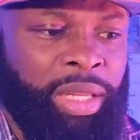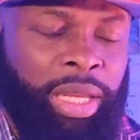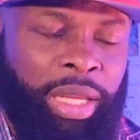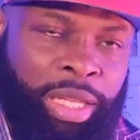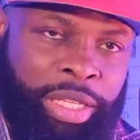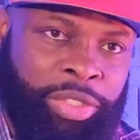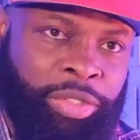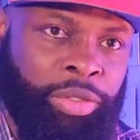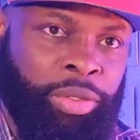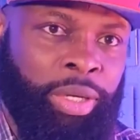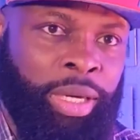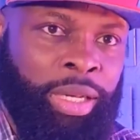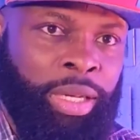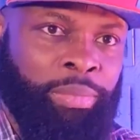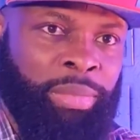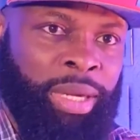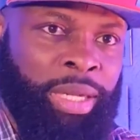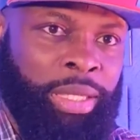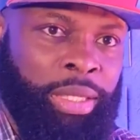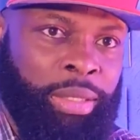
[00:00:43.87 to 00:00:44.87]
Instagram, and
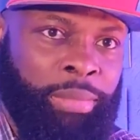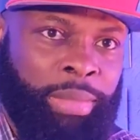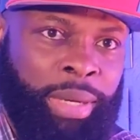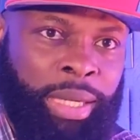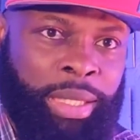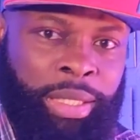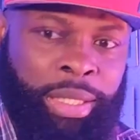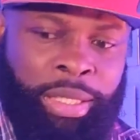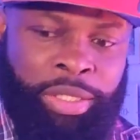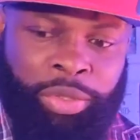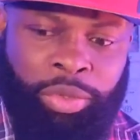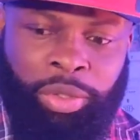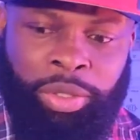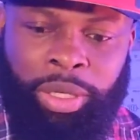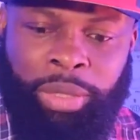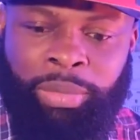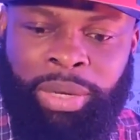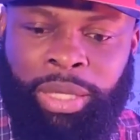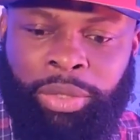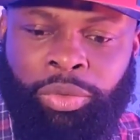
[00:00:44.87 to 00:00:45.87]
my
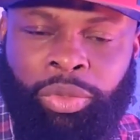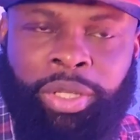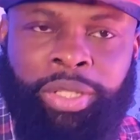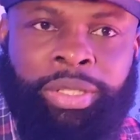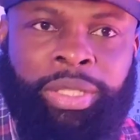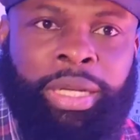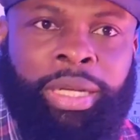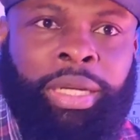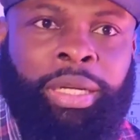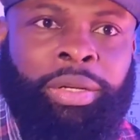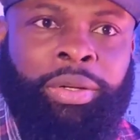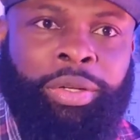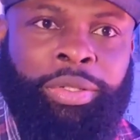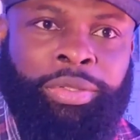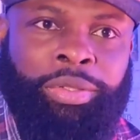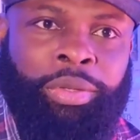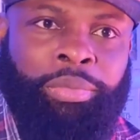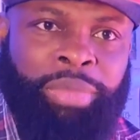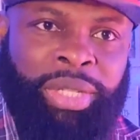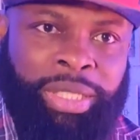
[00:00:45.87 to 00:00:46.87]
Instagram handle is
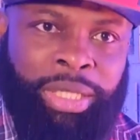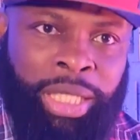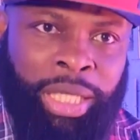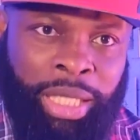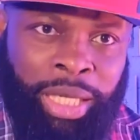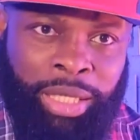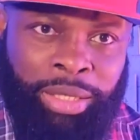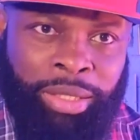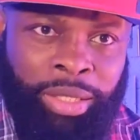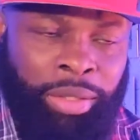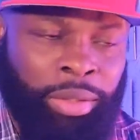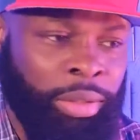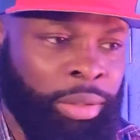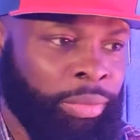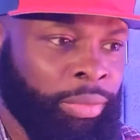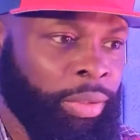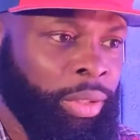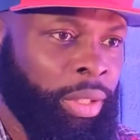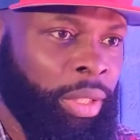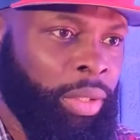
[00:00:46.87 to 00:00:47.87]
also MrCandyLuv.
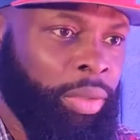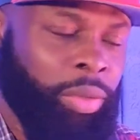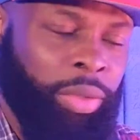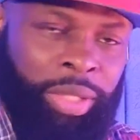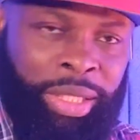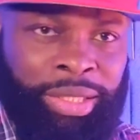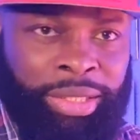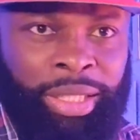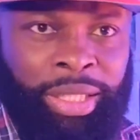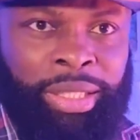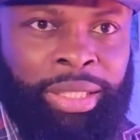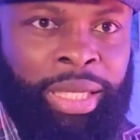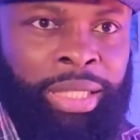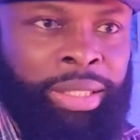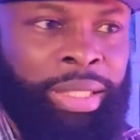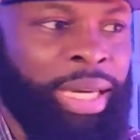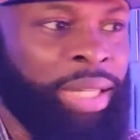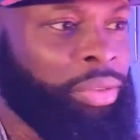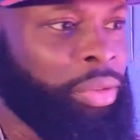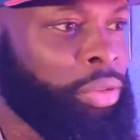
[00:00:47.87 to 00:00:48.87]
You can check that
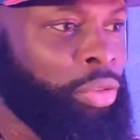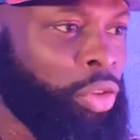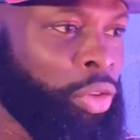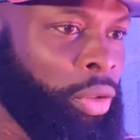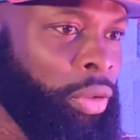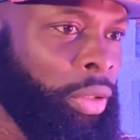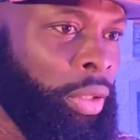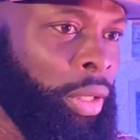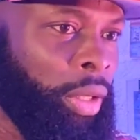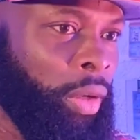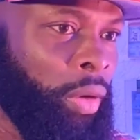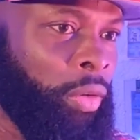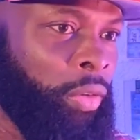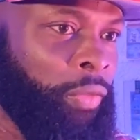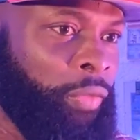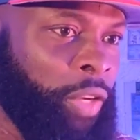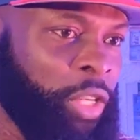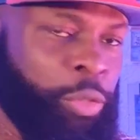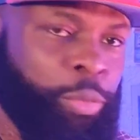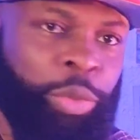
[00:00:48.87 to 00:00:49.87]
out. Also on
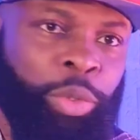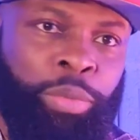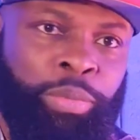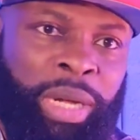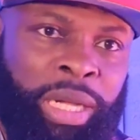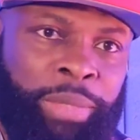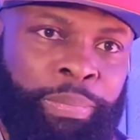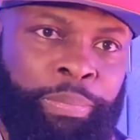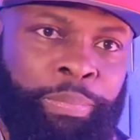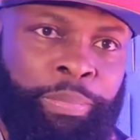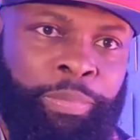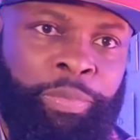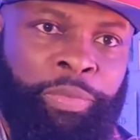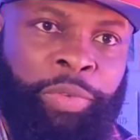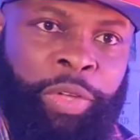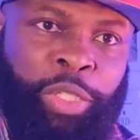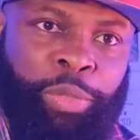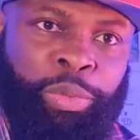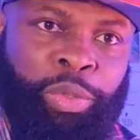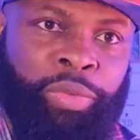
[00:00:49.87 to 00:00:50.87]
Facebook, my
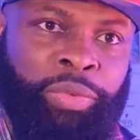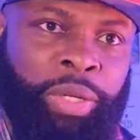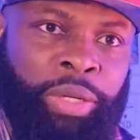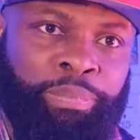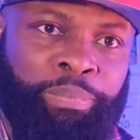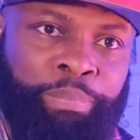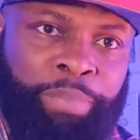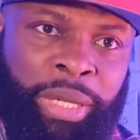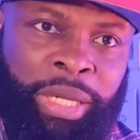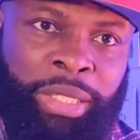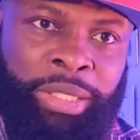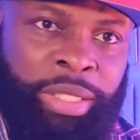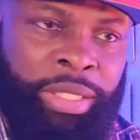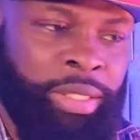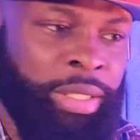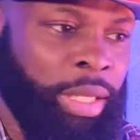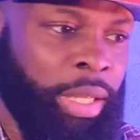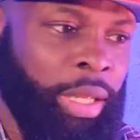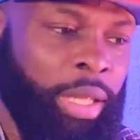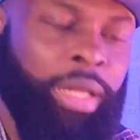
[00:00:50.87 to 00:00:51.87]
Facebook page is
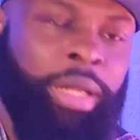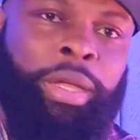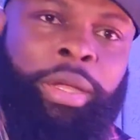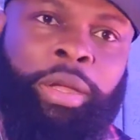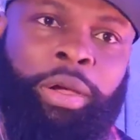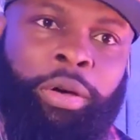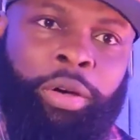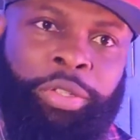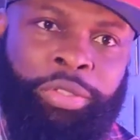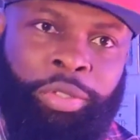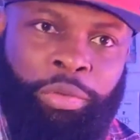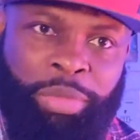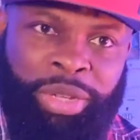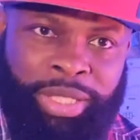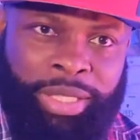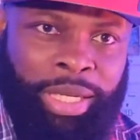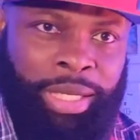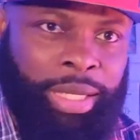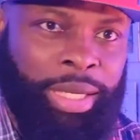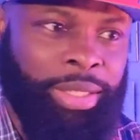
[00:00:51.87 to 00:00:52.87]
also
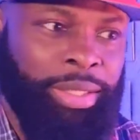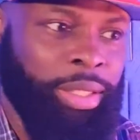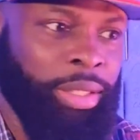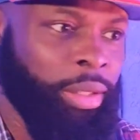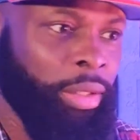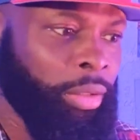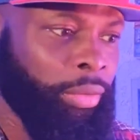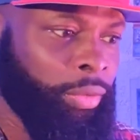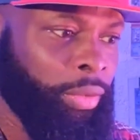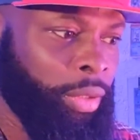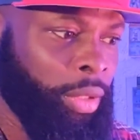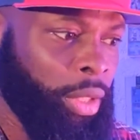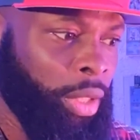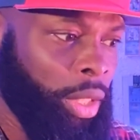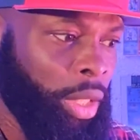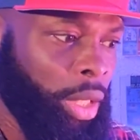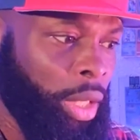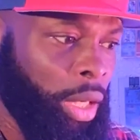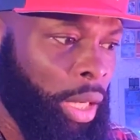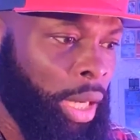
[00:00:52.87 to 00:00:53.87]
MrCandyLuv,
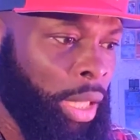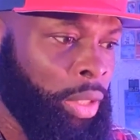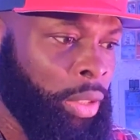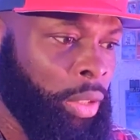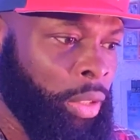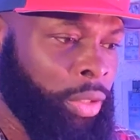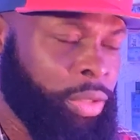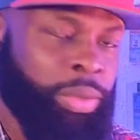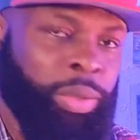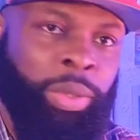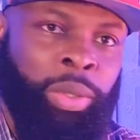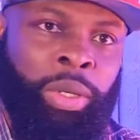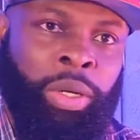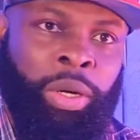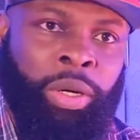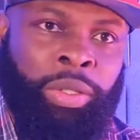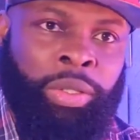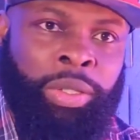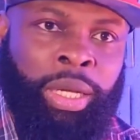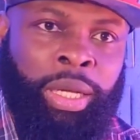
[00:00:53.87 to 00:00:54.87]
and also
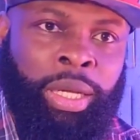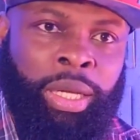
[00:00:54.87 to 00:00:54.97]
on